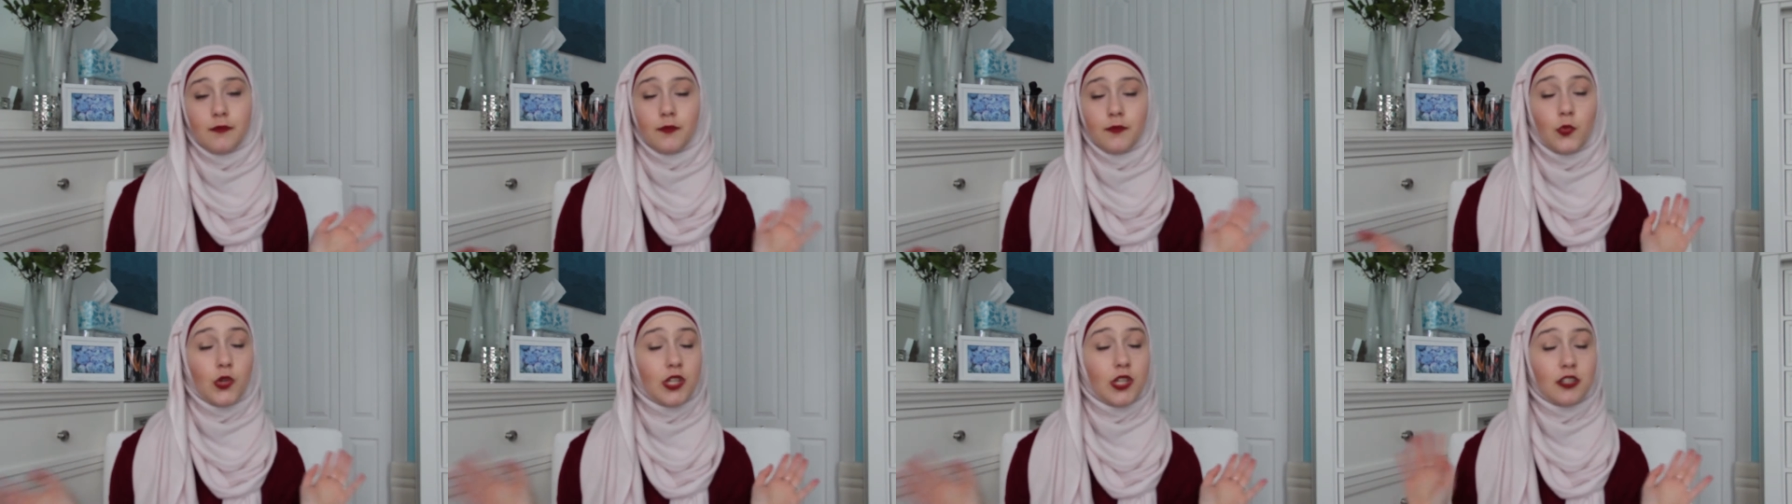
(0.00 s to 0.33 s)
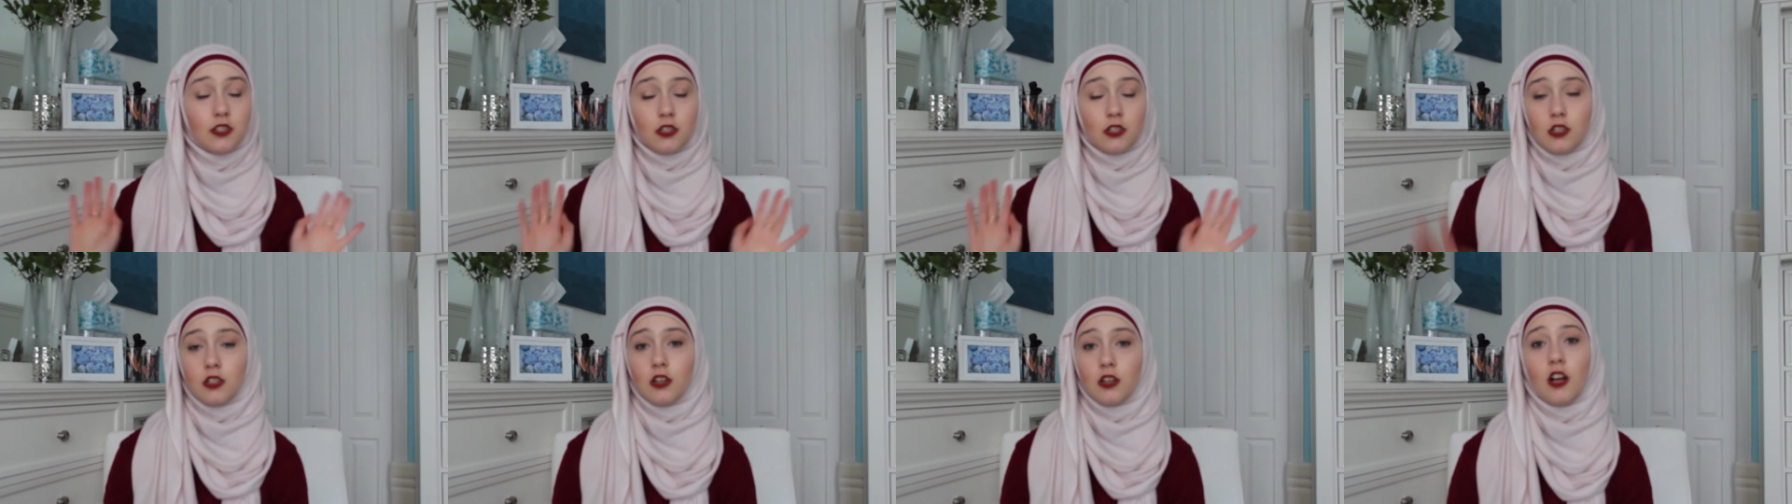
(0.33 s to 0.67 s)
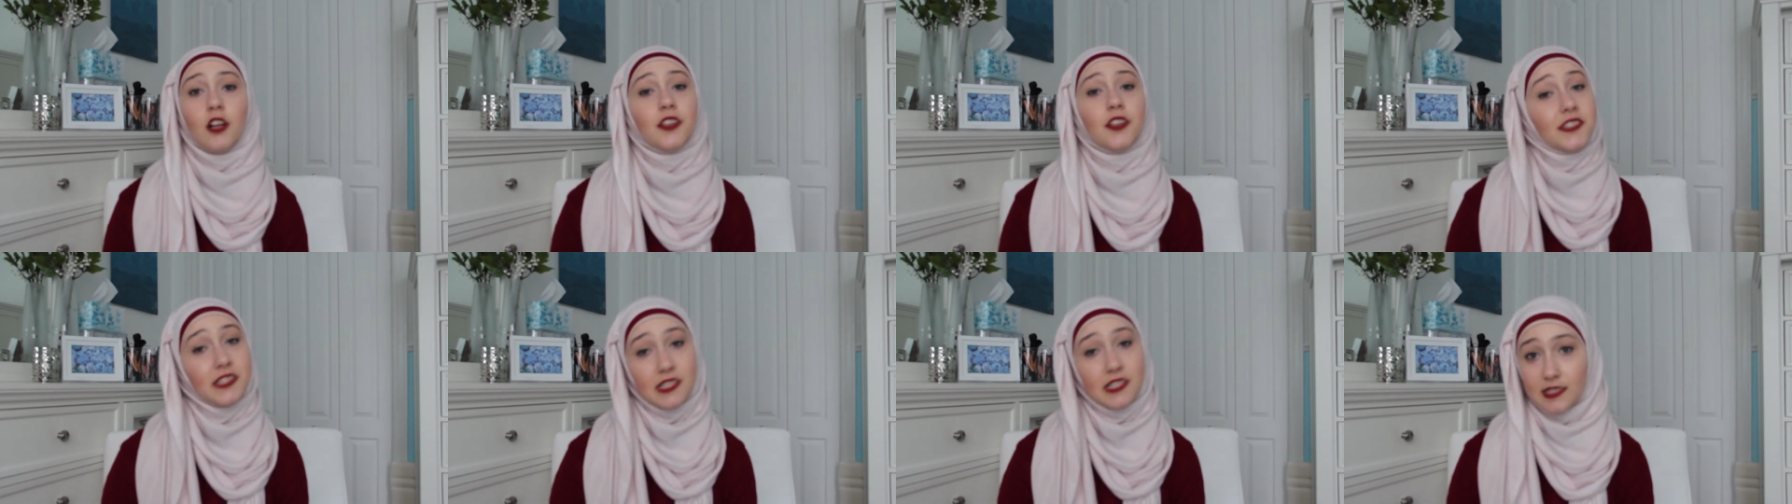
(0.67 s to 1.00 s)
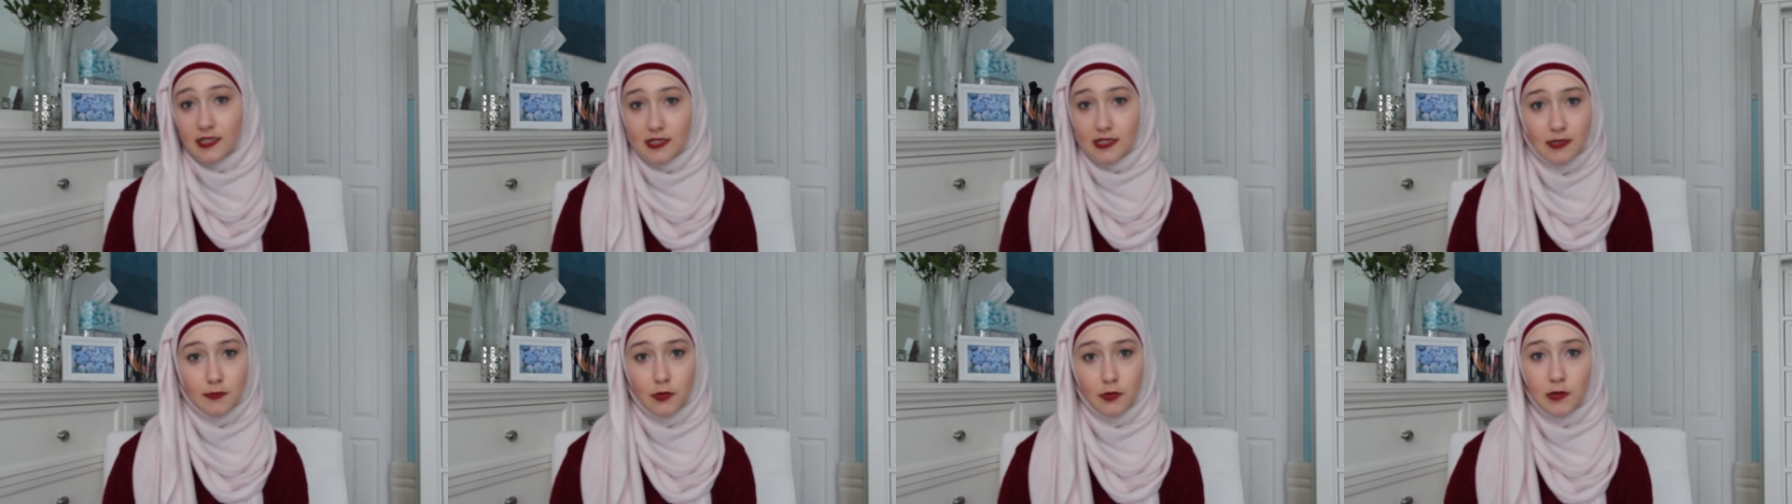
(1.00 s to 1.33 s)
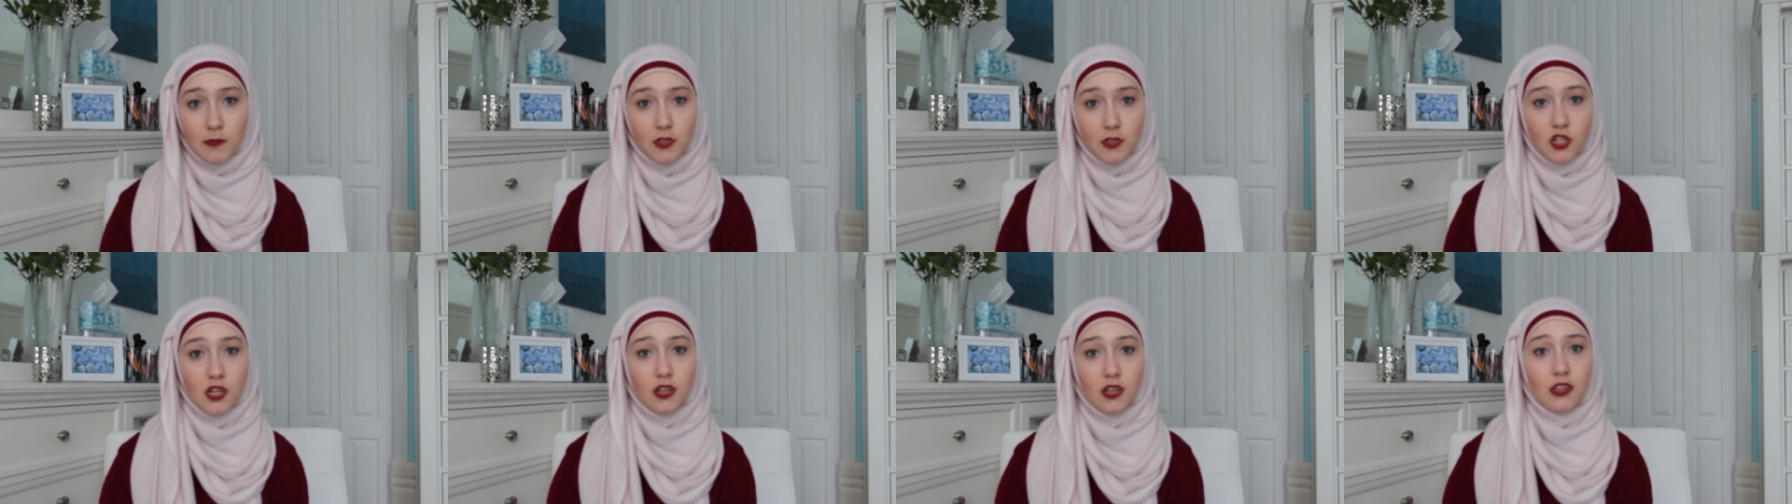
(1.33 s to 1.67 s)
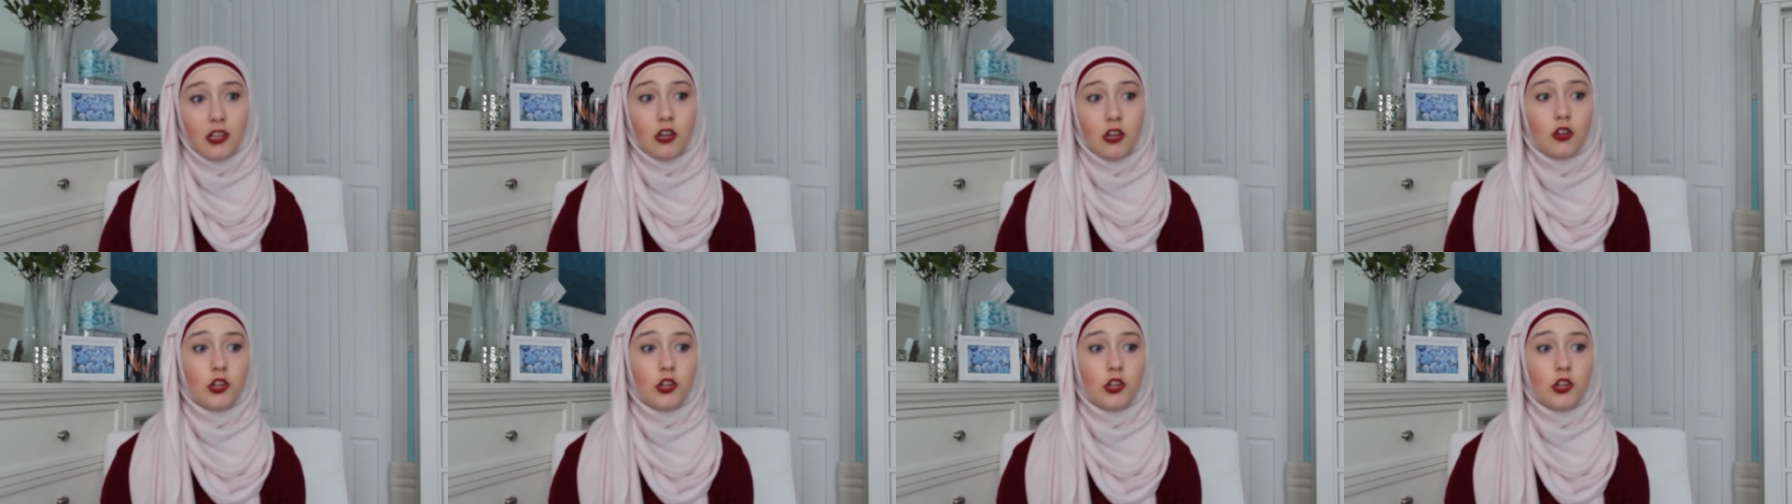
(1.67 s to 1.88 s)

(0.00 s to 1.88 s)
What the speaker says: winter, all seasons pretty much out of the year.